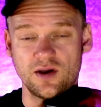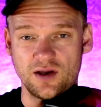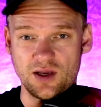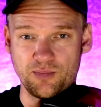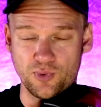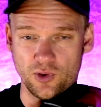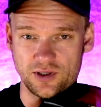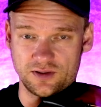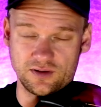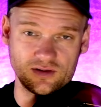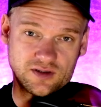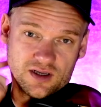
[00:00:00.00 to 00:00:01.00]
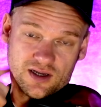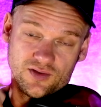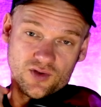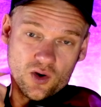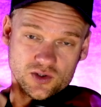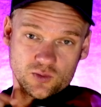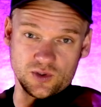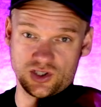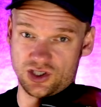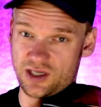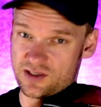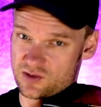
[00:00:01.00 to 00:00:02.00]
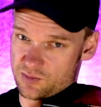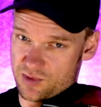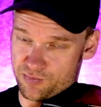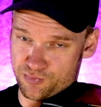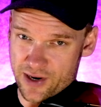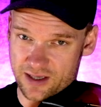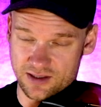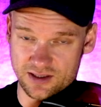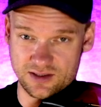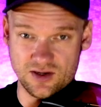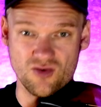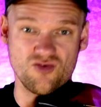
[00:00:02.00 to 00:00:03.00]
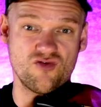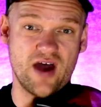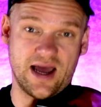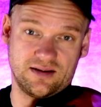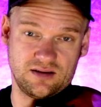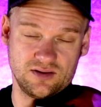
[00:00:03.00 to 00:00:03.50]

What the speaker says: important notes which needs to be practiced red.